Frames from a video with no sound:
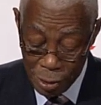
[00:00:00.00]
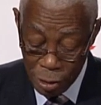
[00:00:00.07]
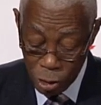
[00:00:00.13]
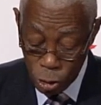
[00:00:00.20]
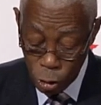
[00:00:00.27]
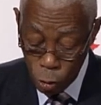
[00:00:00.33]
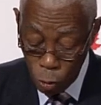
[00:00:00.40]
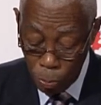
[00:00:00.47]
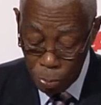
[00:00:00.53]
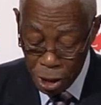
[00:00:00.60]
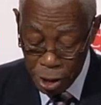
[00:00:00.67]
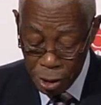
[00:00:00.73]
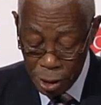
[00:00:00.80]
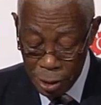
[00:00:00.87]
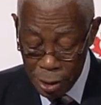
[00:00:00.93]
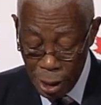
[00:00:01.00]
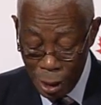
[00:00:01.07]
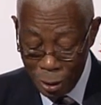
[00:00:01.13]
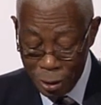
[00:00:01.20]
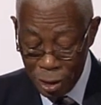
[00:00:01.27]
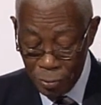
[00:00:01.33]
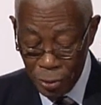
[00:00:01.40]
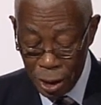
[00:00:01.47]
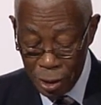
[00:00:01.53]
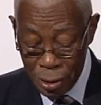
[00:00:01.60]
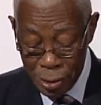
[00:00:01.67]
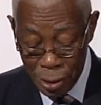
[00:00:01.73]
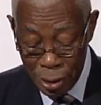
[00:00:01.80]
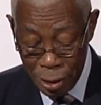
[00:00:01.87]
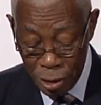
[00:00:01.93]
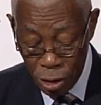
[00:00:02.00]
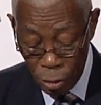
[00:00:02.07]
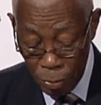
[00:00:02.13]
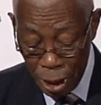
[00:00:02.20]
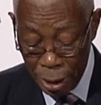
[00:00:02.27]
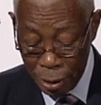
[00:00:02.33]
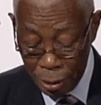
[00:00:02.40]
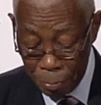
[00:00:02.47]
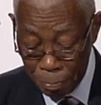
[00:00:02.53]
to do business activities in Jamaica.